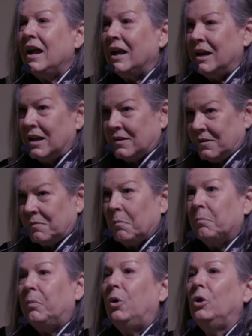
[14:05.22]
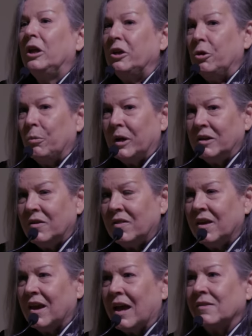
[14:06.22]
and it's pulling you into
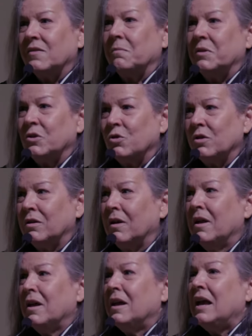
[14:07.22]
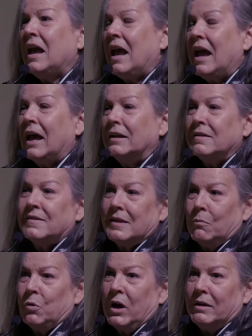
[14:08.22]
the exhibition and
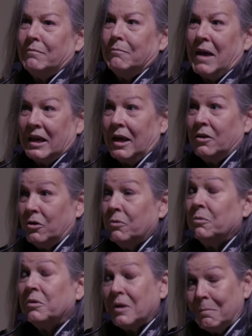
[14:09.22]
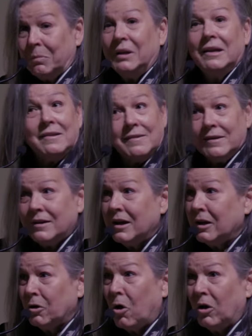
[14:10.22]
somewhat making you complicit
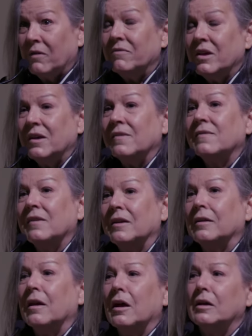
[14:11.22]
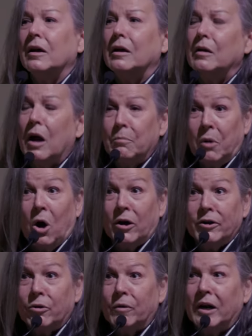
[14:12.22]
in all of this and uh, a
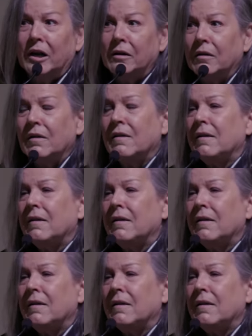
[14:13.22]
partner in it.